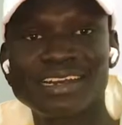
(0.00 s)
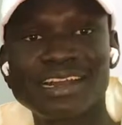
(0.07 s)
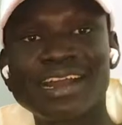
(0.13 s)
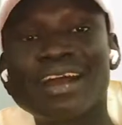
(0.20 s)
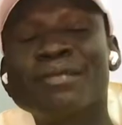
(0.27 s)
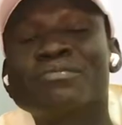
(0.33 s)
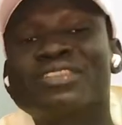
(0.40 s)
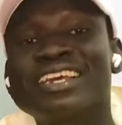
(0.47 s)

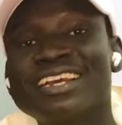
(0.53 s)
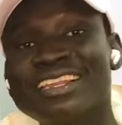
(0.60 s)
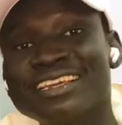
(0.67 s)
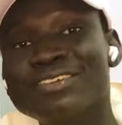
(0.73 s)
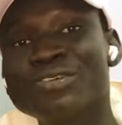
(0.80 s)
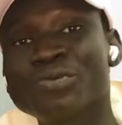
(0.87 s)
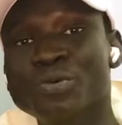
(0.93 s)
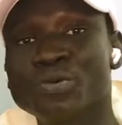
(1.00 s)
I'm
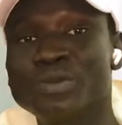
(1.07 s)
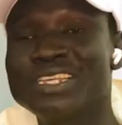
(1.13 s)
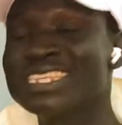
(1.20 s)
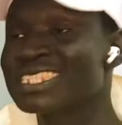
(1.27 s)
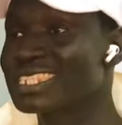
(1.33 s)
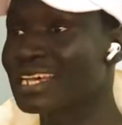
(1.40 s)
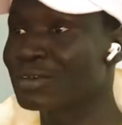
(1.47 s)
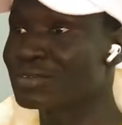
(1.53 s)
telling you,
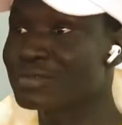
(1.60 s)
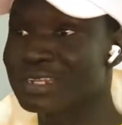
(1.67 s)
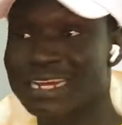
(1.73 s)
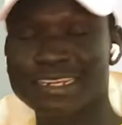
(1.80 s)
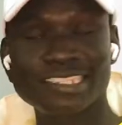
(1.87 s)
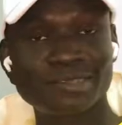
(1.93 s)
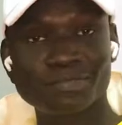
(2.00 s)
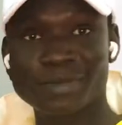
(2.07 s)
this South
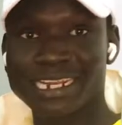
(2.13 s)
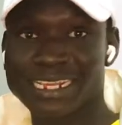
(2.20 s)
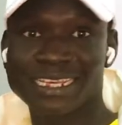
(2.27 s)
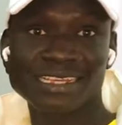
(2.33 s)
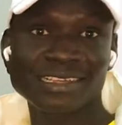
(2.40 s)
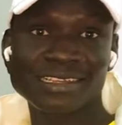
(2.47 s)
Sudanese money,